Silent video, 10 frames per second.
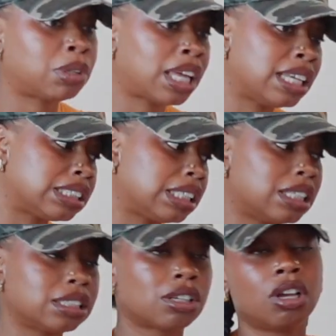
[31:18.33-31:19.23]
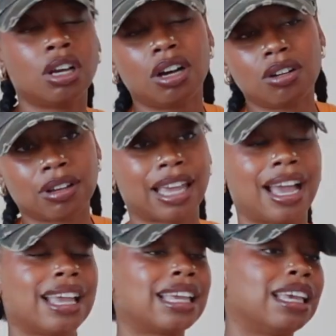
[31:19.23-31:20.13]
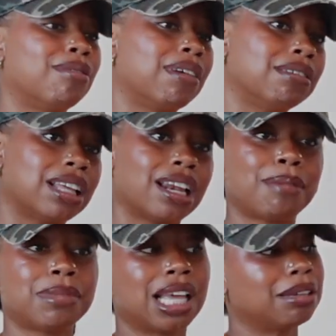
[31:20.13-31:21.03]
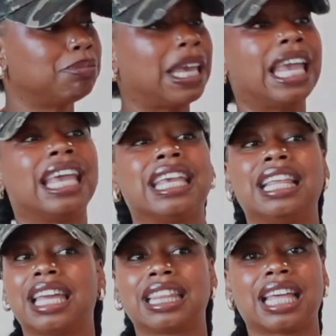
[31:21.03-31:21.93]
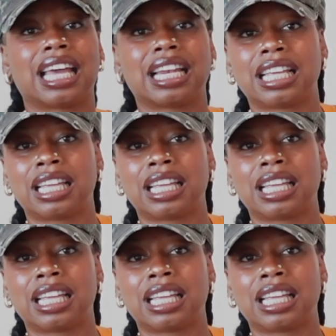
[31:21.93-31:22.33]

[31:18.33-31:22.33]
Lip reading: places. Okay, I could get around that. I'm not picky like that.